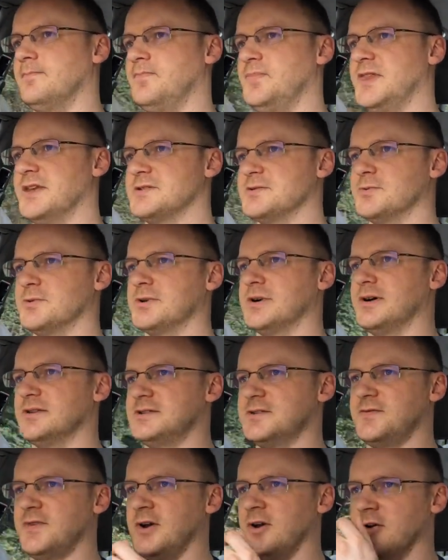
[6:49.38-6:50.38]
There's all kinds
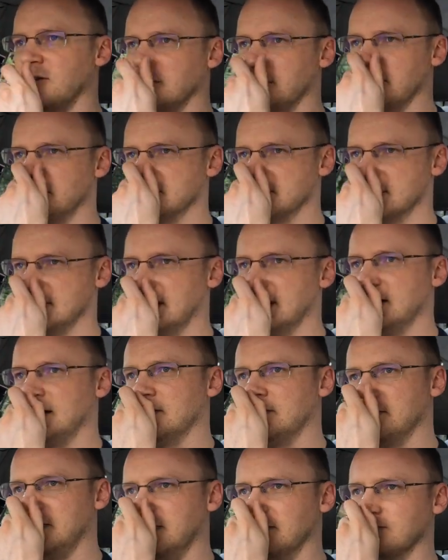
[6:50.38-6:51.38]
of variables in there that
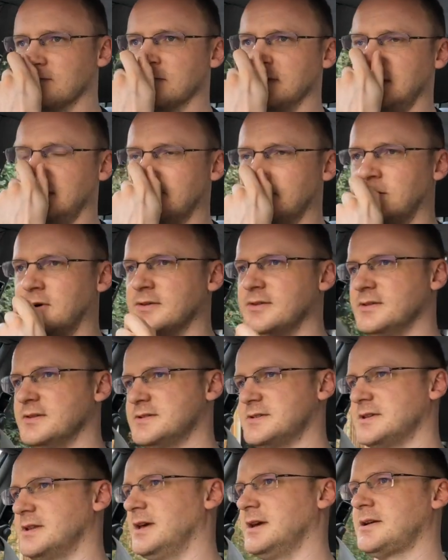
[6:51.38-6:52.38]
we didn't really want.
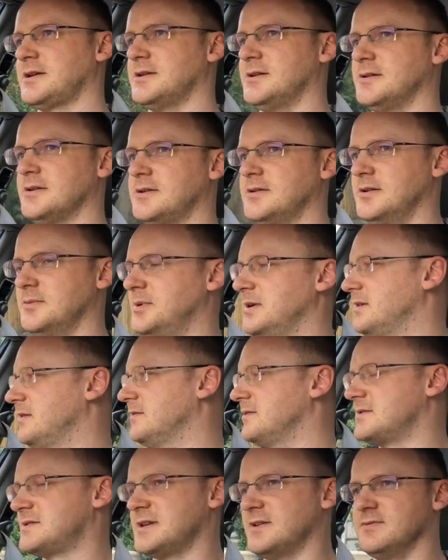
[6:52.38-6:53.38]
So that car could have been
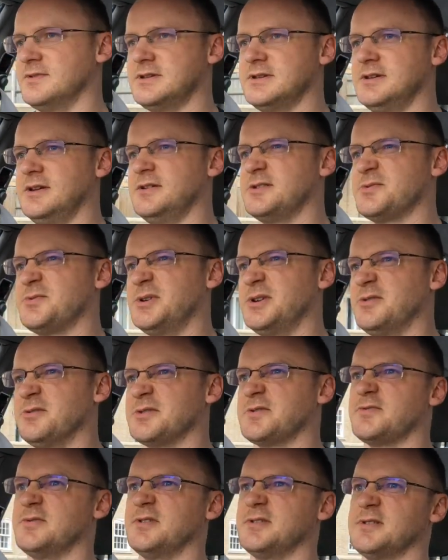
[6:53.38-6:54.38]
on 17-inch
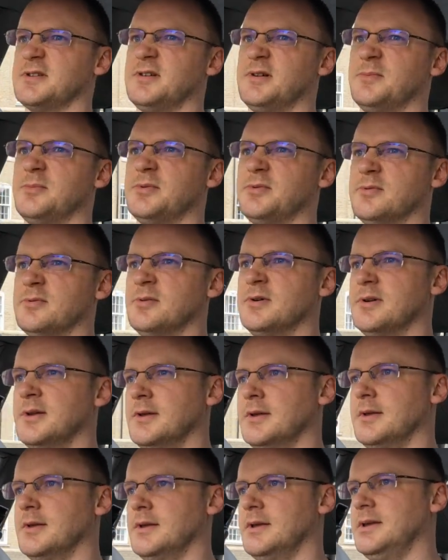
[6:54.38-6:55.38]
wheels, for example.
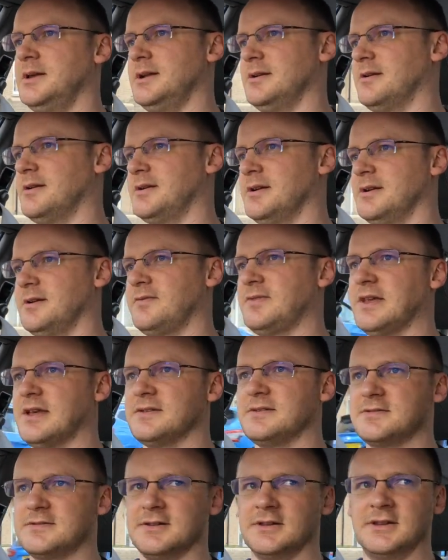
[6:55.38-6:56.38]
You know, I don't know if
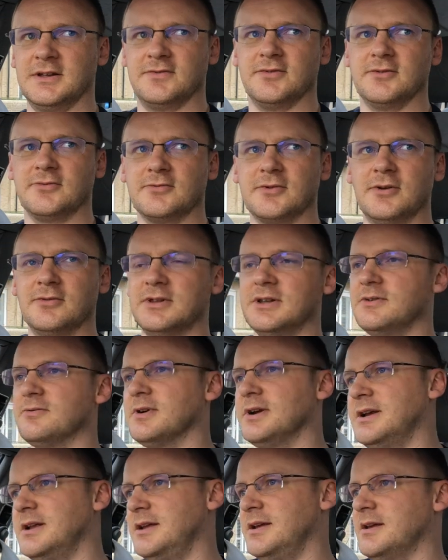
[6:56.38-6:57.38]
that's a different rolling
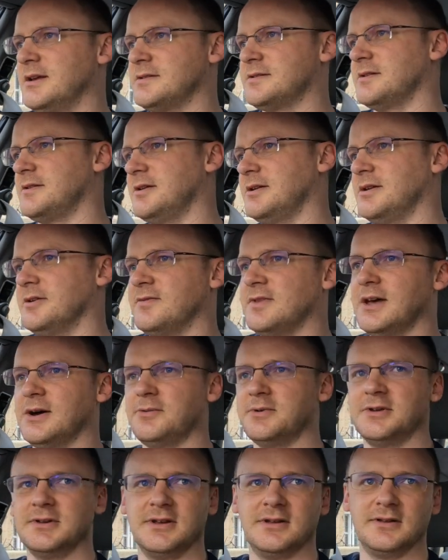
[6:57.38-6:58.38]
radius. I don't know if that
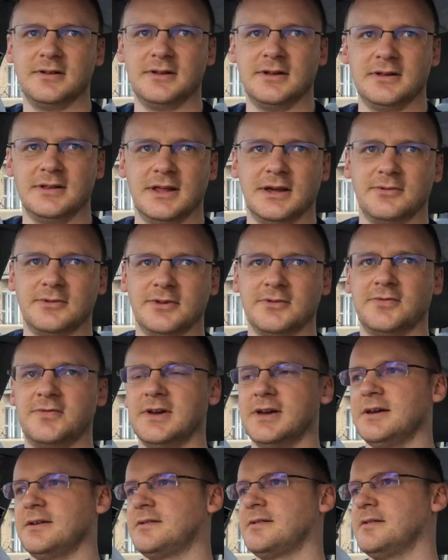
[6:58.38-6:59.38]
would
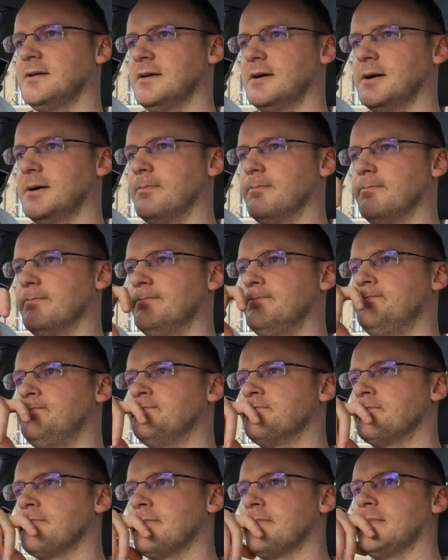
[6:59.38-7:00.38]
affect
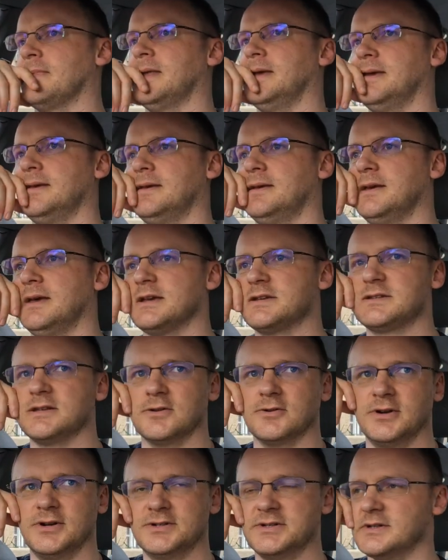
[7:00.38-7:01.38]

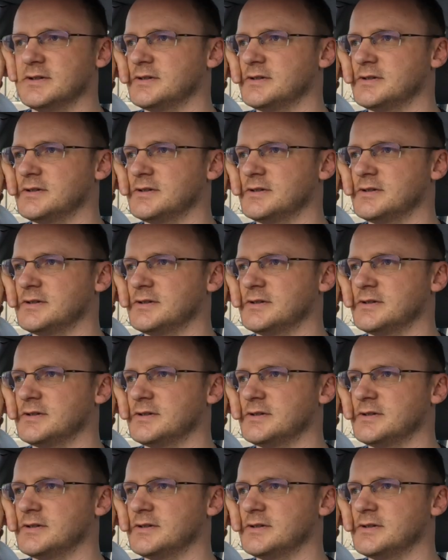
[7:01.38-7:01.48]
acceleration